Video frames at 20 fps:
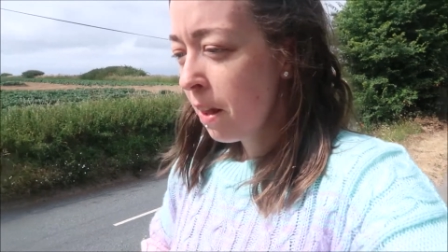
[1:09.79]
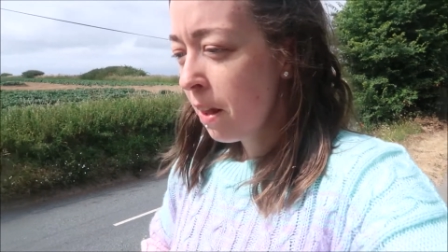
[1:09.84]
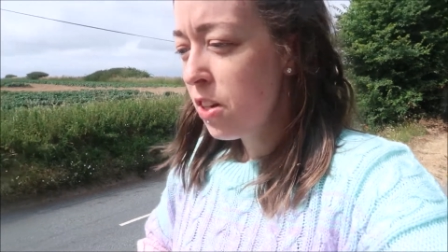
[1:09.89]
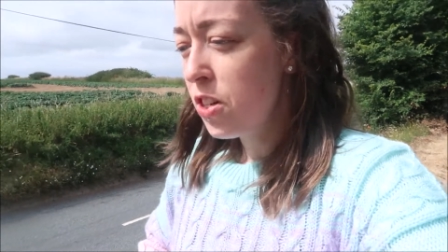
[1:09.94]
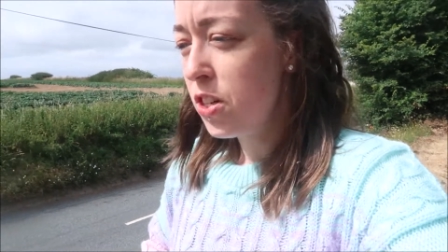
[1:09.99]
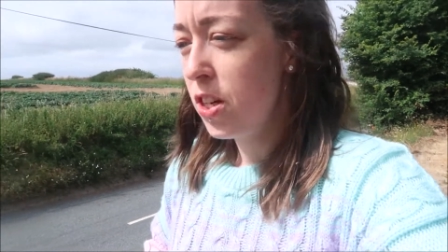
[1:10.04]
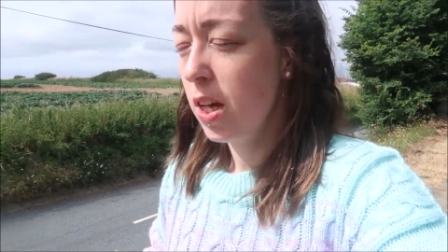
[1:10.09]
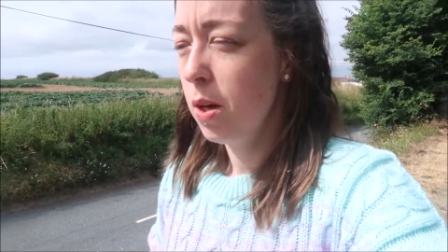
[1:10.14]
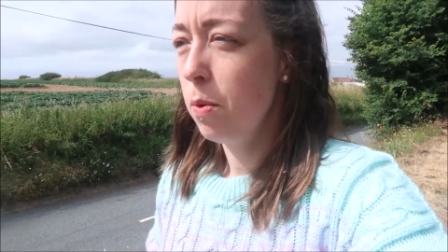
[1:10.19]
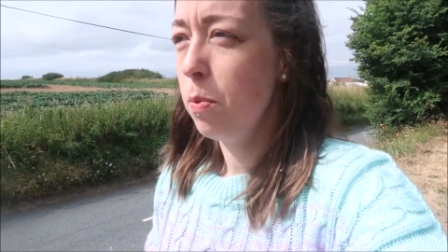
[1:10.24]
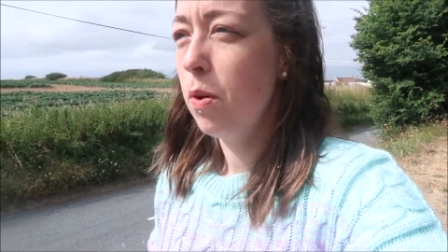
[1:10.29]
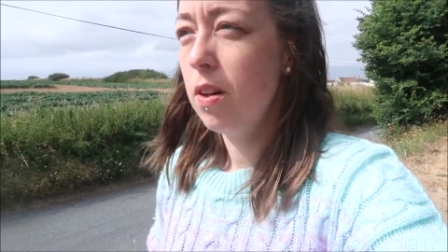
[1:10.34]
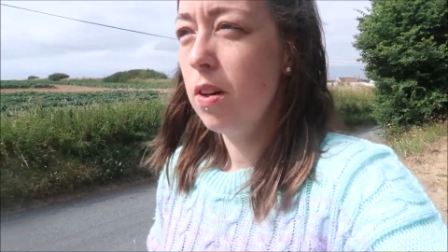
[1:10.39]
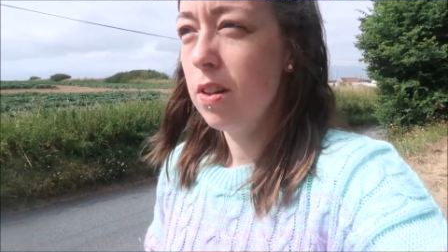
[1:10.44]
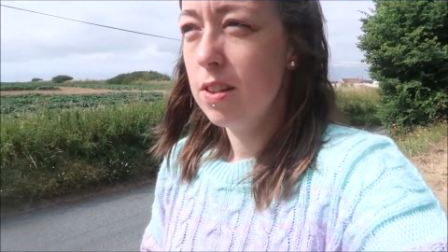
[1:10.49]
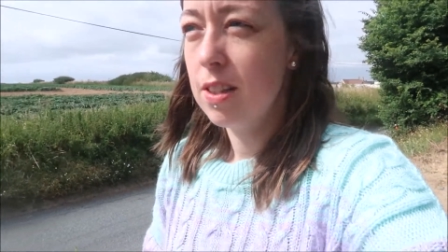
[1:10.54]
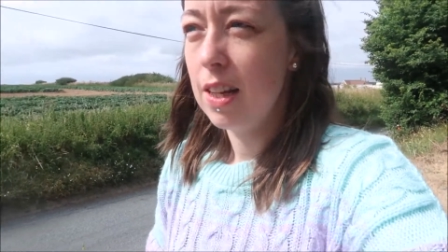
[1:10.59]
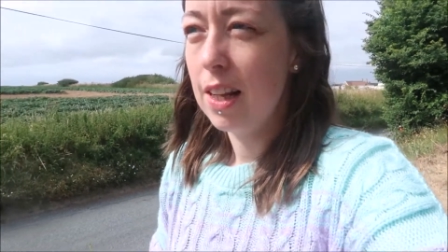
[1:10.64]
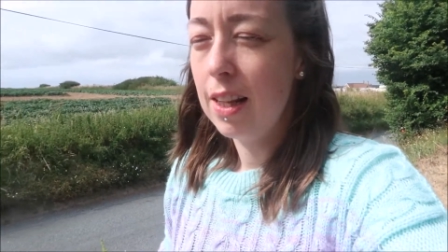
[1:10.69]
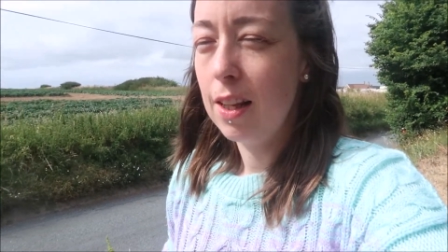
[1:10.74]
She
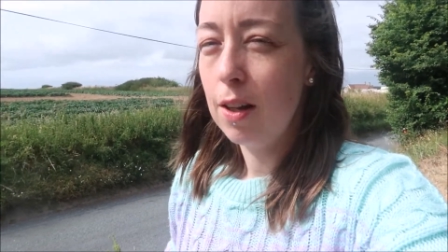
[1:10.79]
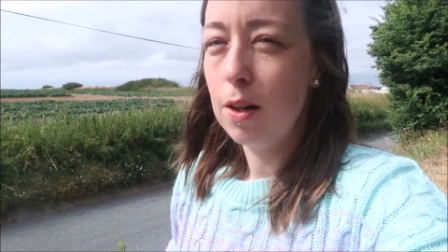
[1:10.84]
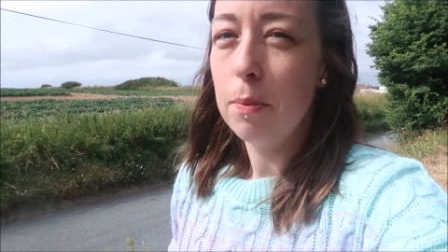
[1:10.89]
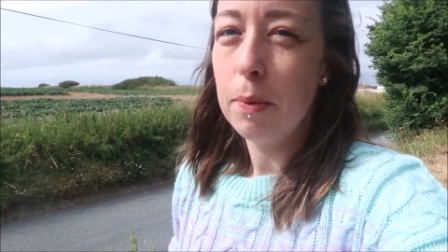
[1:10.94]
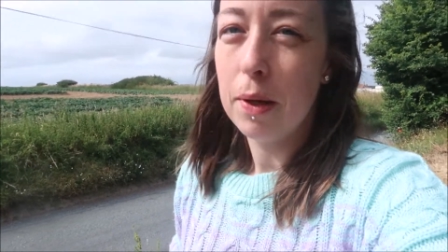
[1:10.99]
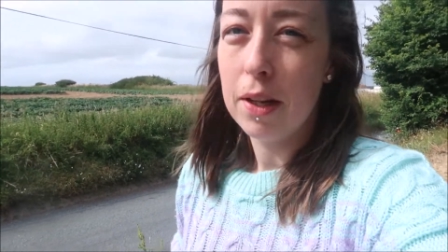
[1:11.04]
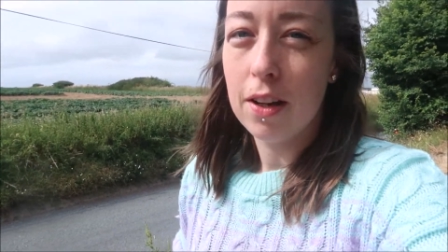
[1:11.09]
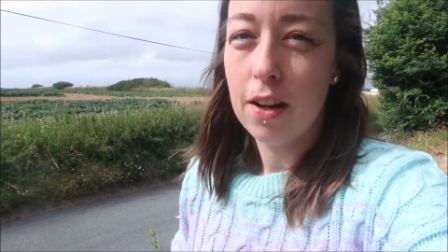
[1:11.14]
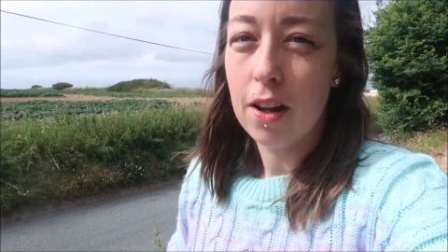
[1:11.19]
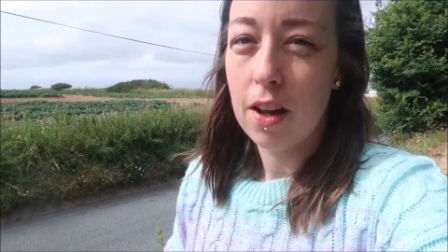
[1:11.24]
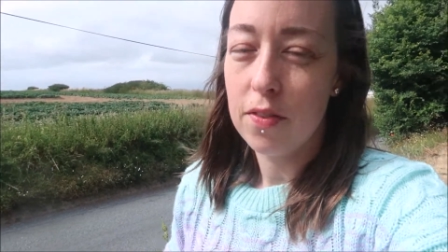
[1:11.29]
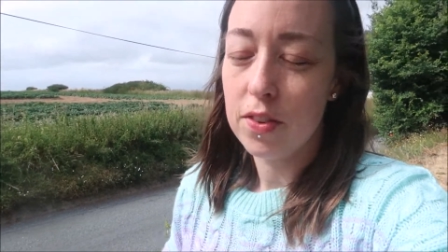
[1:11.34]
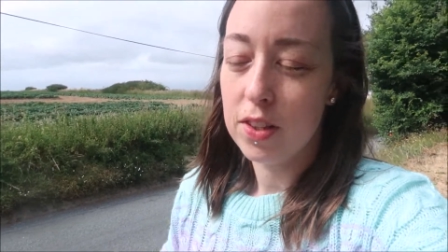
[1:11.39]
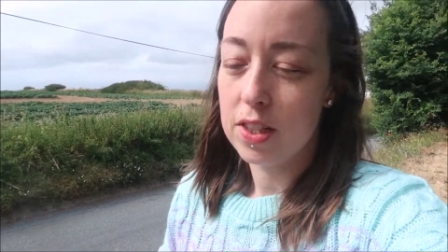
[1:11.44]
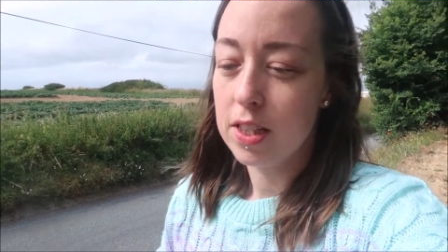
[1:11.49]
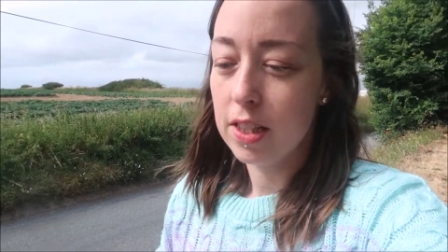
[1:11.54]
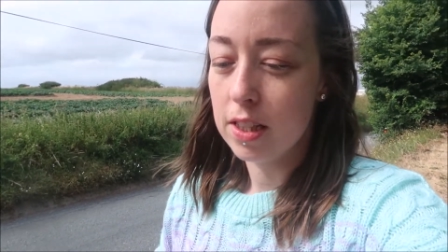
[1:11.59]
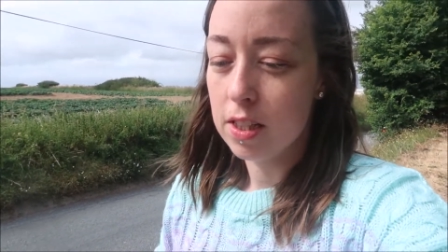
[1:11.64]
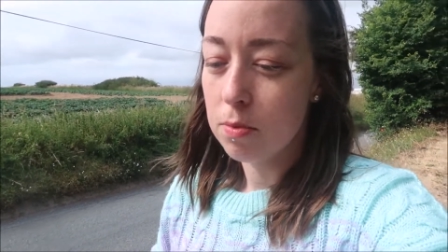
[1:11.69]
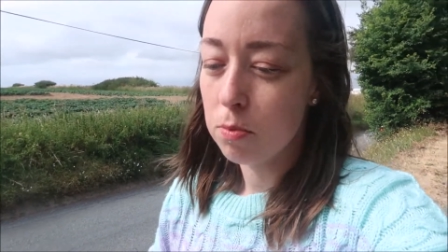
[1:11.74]
was a little bit
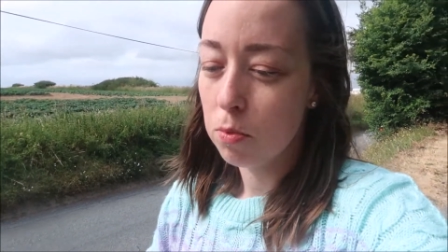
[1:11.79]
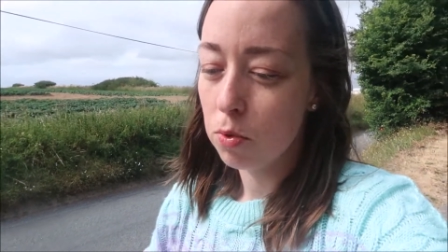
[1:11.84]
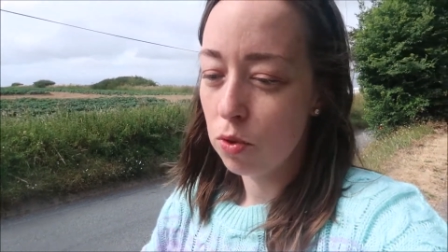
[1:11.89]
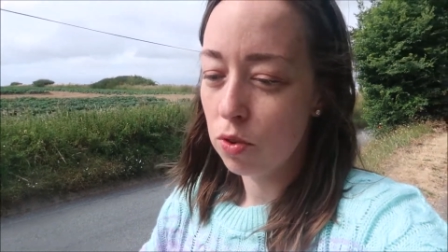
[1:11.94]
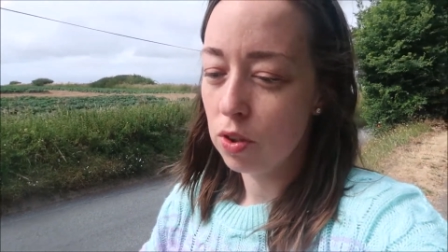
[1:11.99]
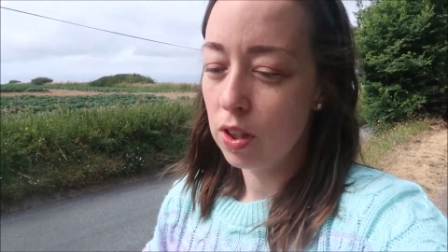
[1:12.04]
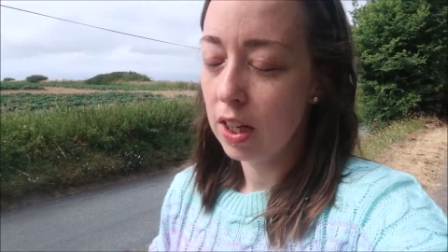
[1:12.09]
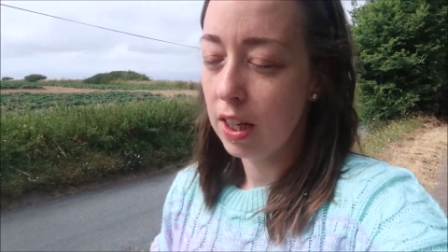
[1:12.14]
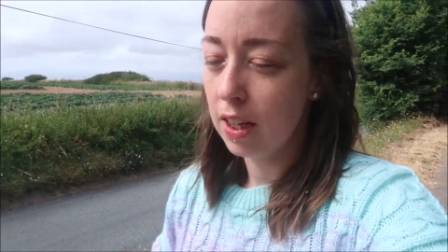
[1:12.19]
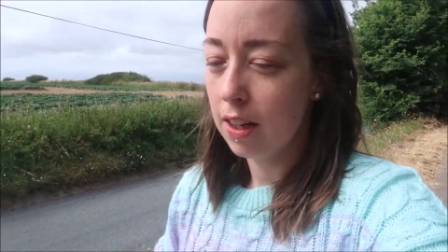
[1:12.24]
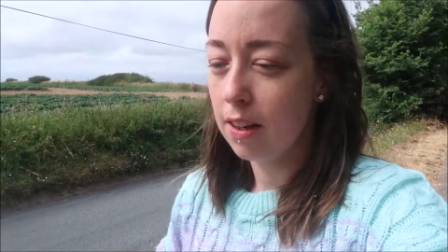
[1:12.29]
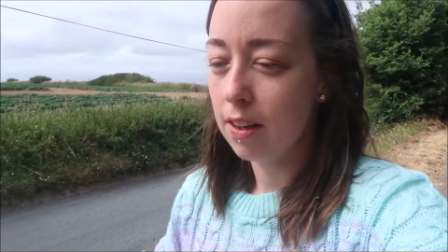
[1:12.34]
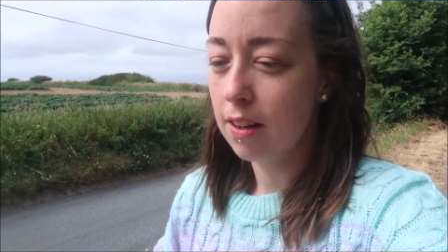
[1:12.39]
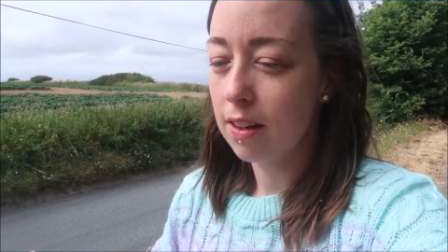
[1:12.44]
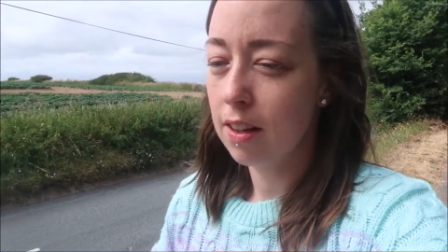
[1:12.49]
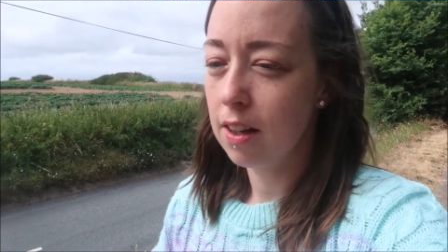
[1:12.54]
nervous this morning.